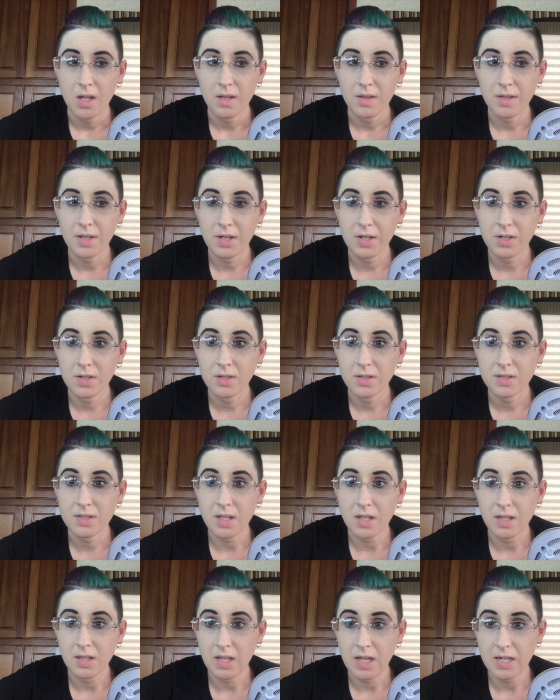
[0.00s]
There's
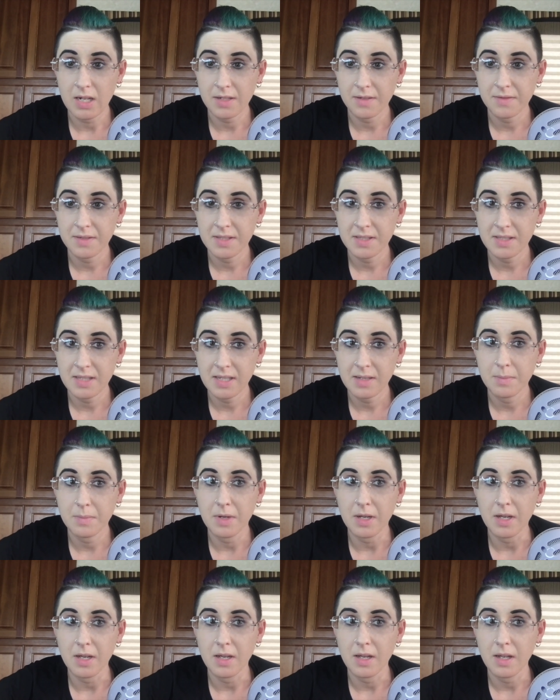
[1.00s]
a lot of
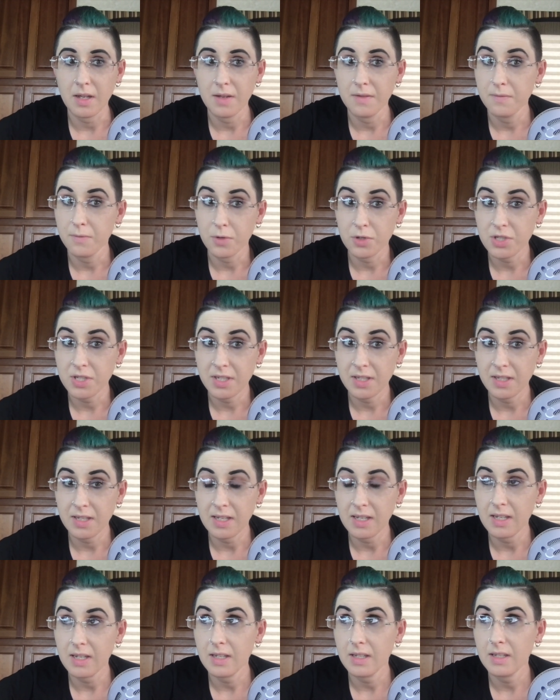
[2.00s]
stigma,
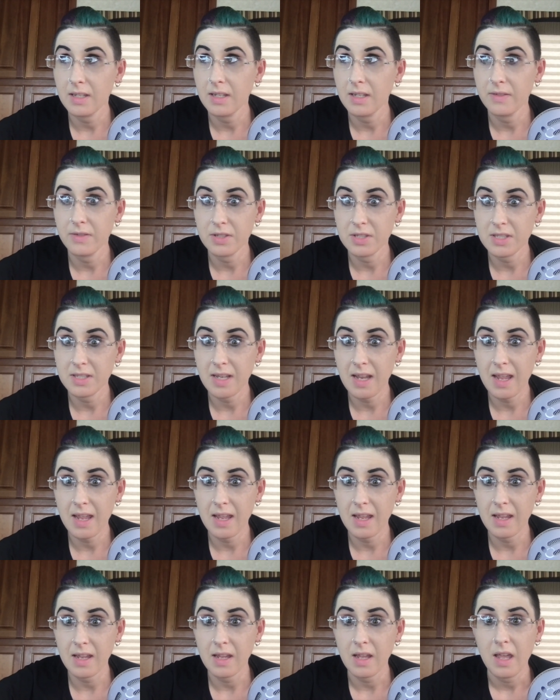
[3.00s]
unfortunately, even
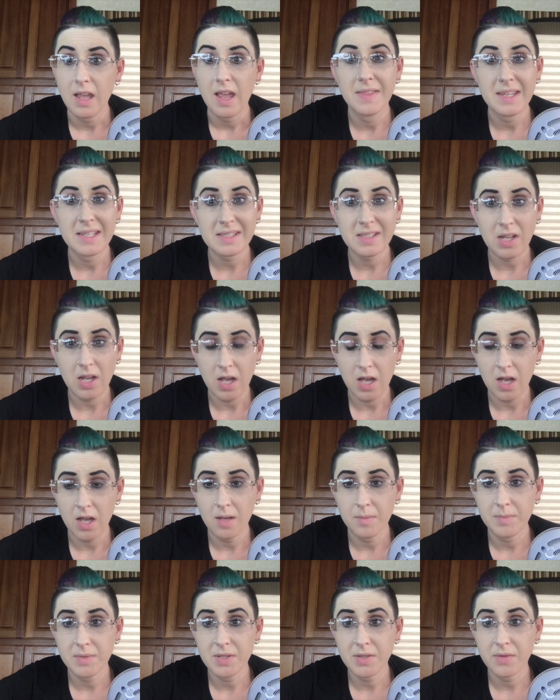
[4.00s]
today. This
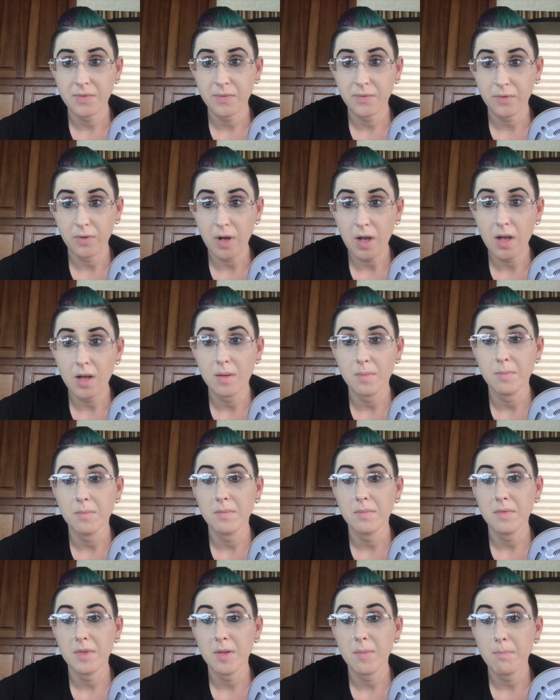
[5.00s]
comes
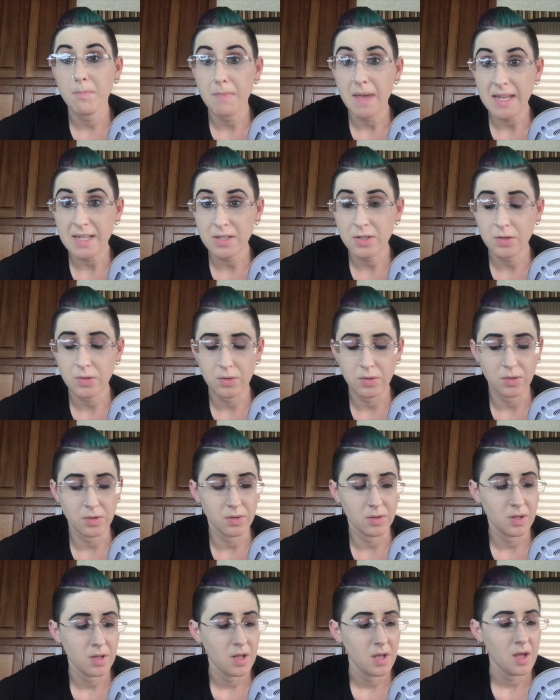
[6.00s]
from the
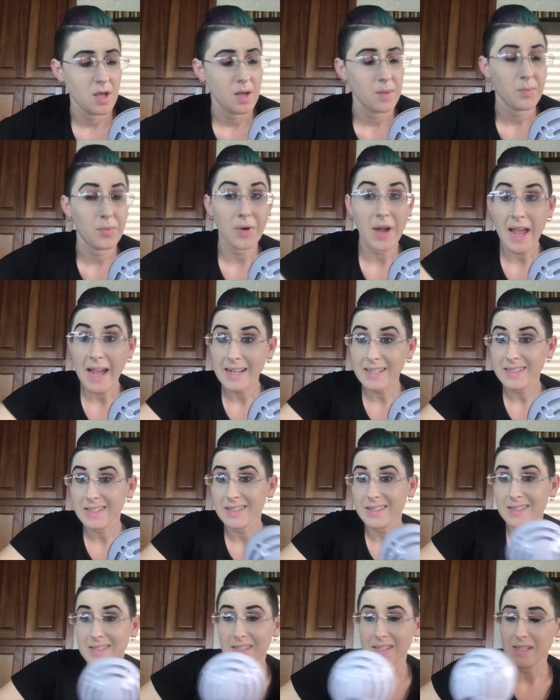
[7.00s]
medical
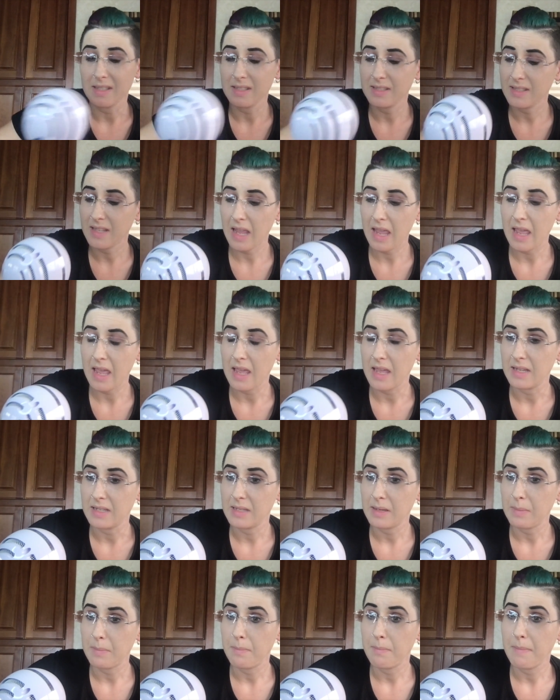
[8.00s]
practices
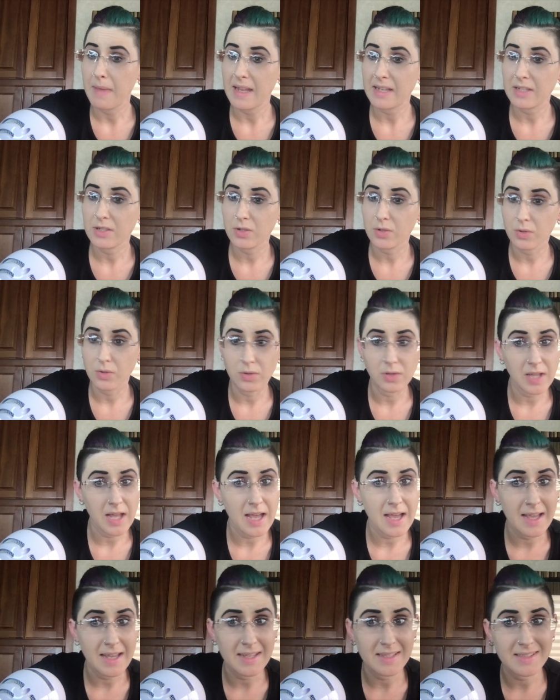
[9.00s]
and
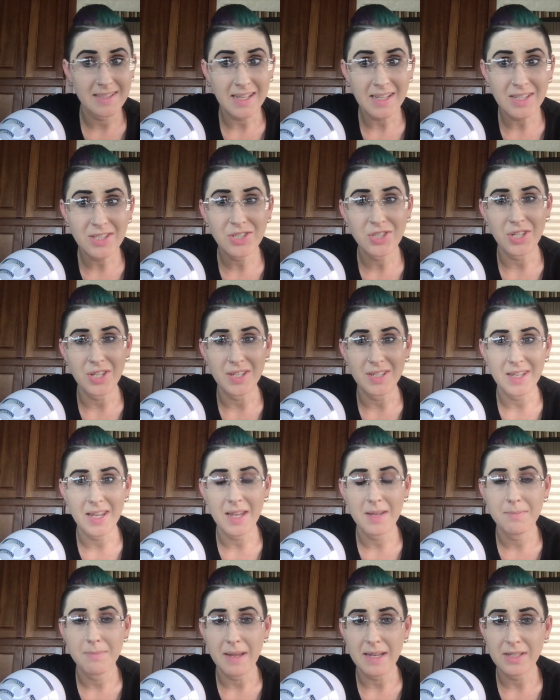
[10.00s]
medicalization
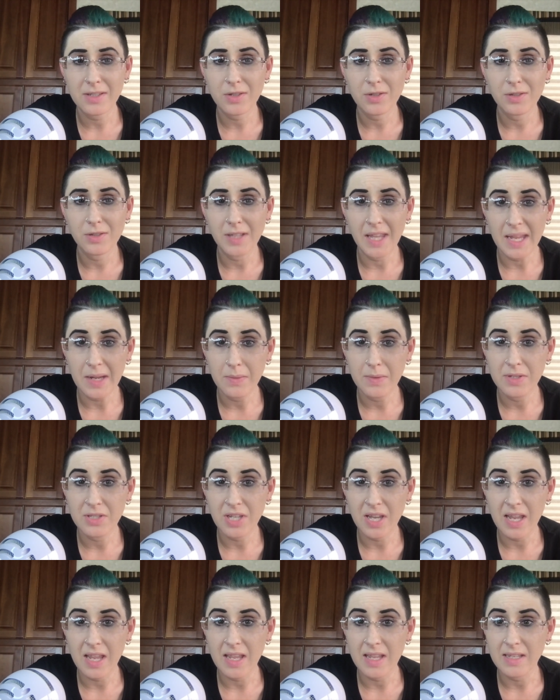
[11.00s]
and medical language
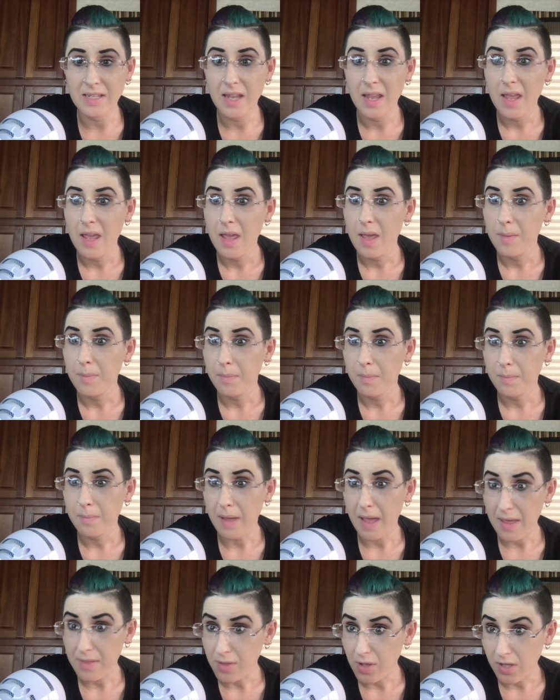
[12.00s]
and
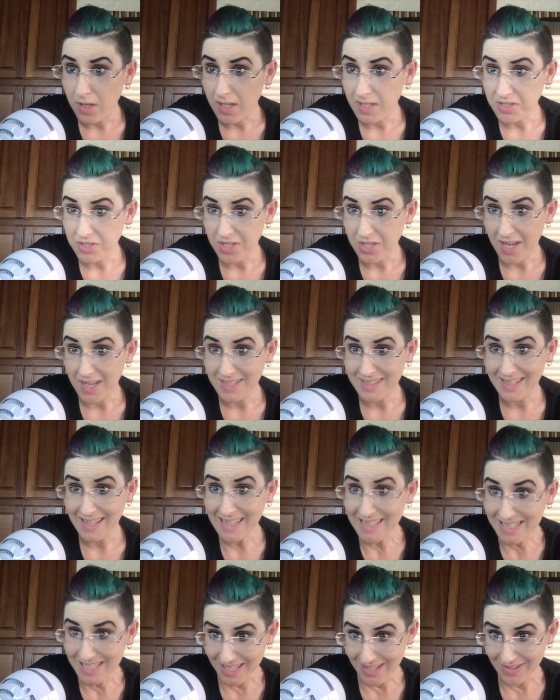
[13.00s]

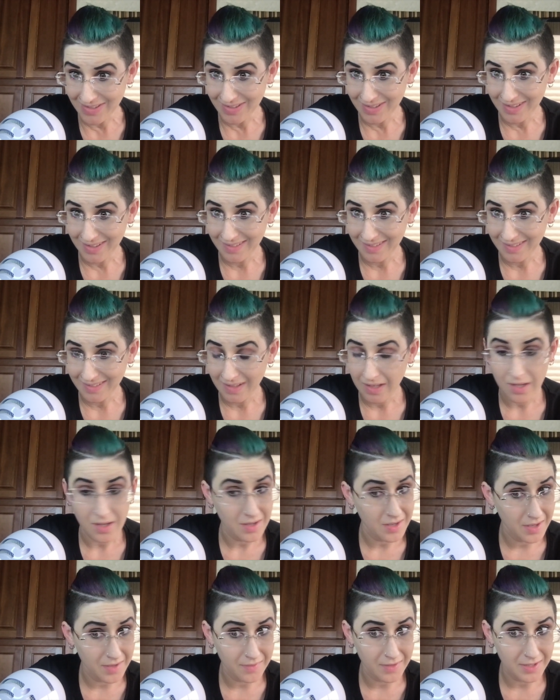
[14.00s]
pathologization of